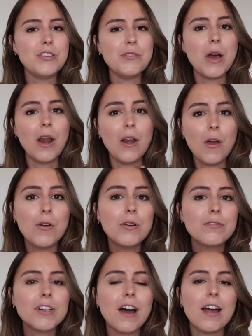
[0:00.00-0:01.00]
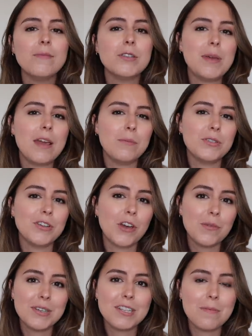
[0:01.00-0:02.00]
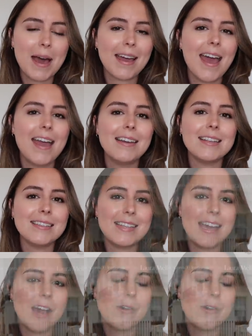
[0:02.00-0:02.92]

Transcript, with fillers: you a load of time to be able to go into the back end, see